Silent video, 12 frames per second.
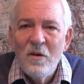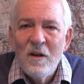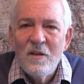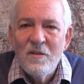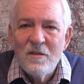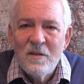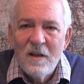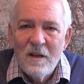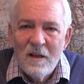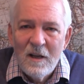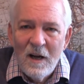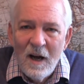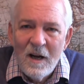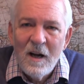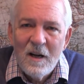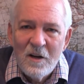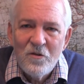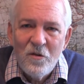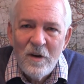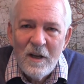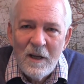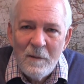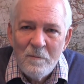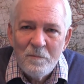is hung on a
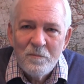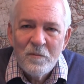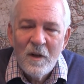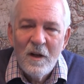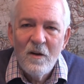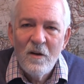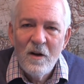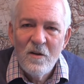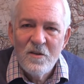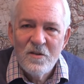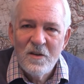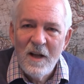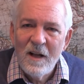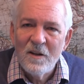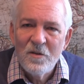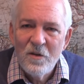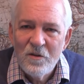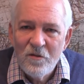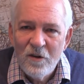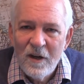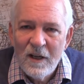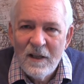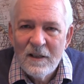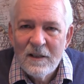tree, who is nailed to a
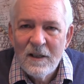tree,